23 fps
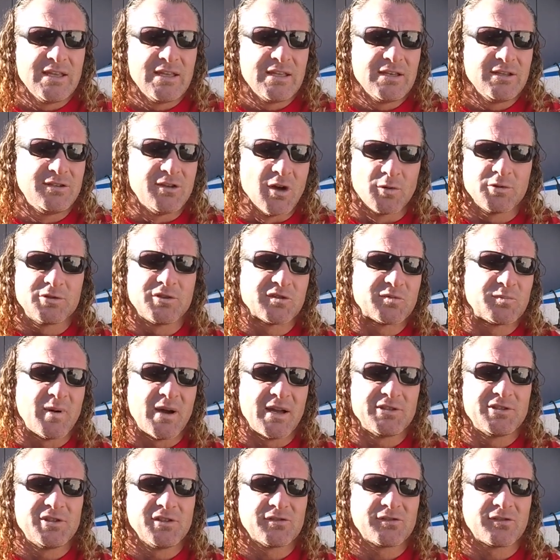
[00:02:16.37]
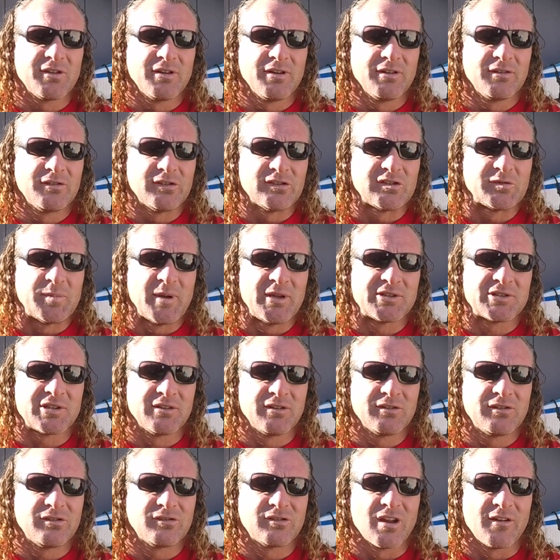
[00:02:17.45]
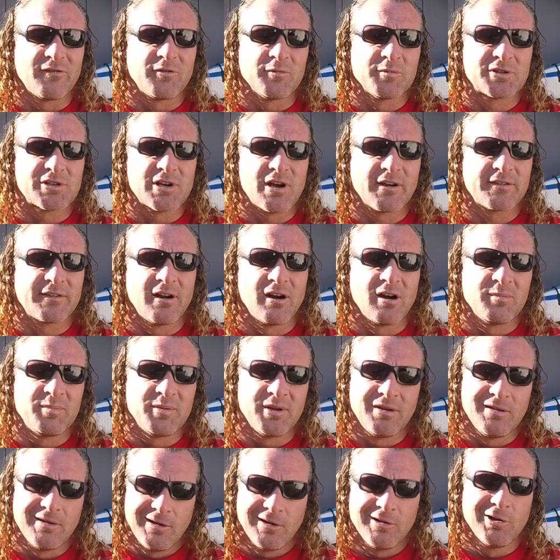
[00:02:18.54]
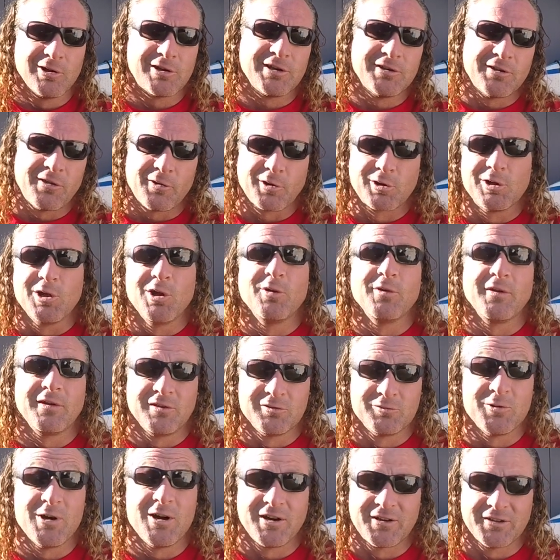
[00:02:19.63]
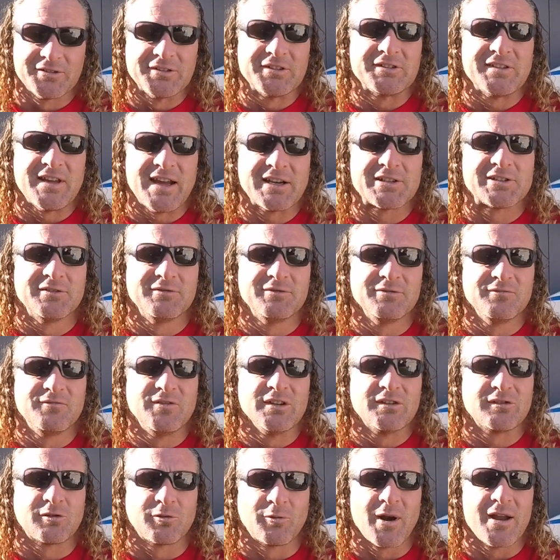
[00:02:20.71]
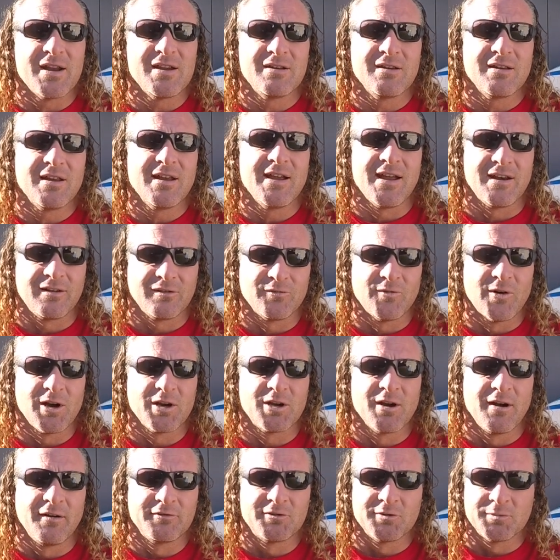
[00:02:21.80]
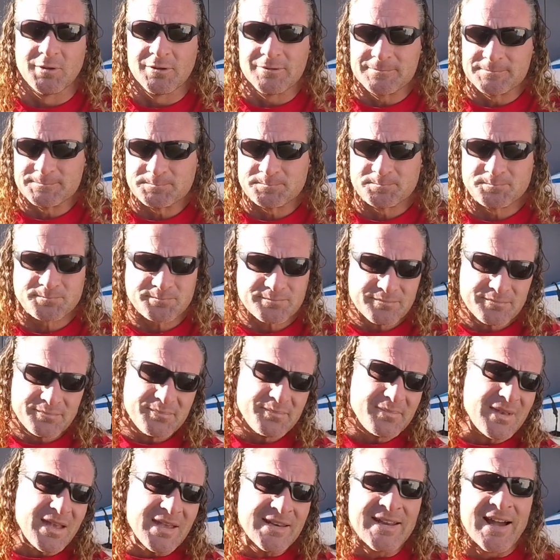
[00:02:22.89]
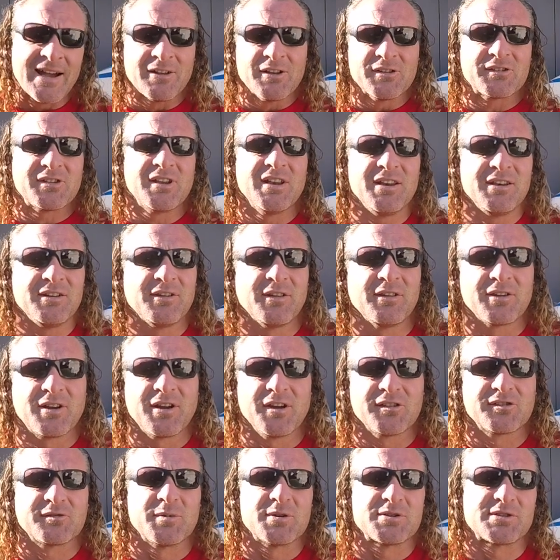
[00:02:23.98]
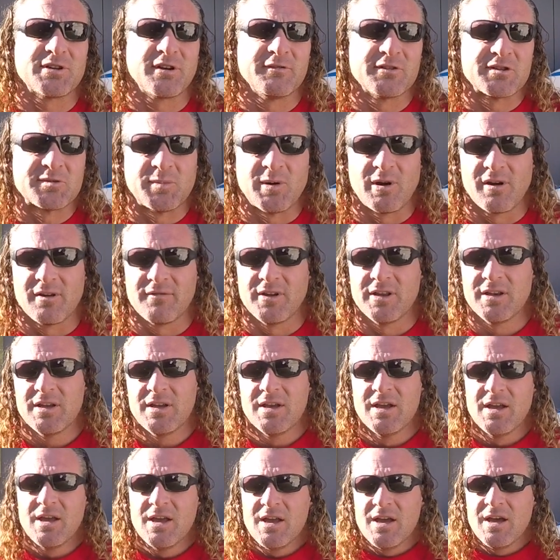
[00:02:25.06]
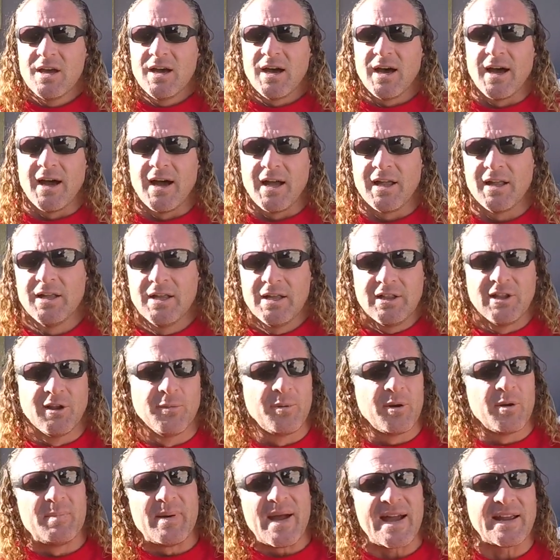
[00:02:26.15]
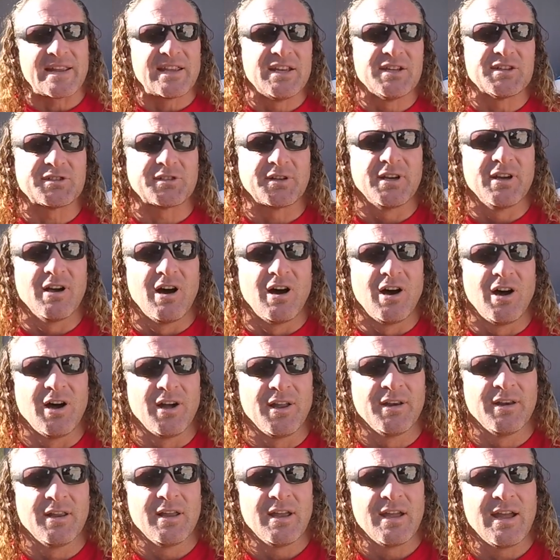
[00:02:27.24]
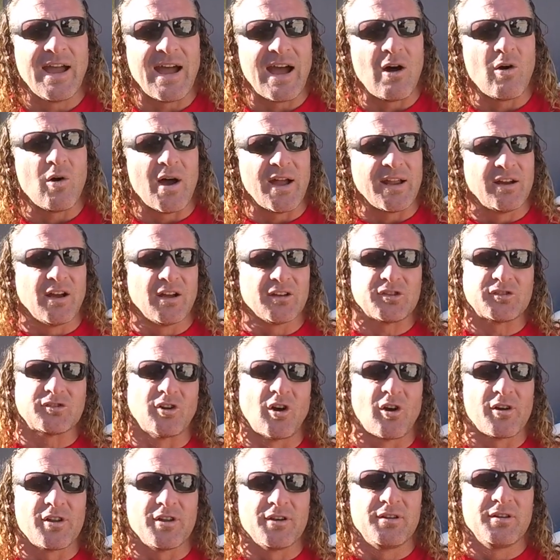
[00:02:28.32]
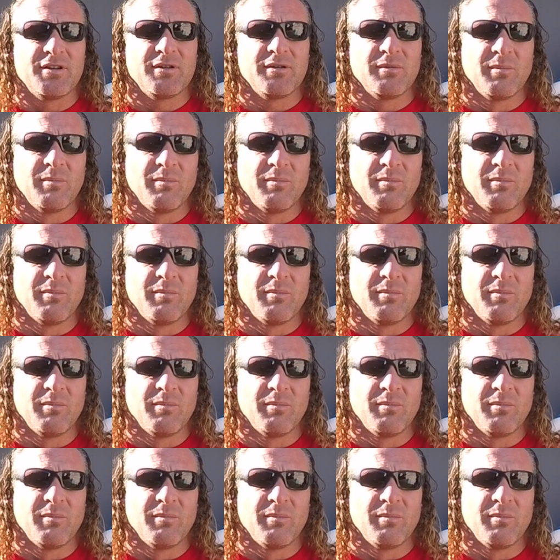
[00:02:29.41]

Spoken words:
don't just buy just the suspension stuff from Shock Therapy. Look into their clothing as well, because it actually fits great and it's very comfortable. Now let's get into the customer service part of it. A little bit of back history on how I got started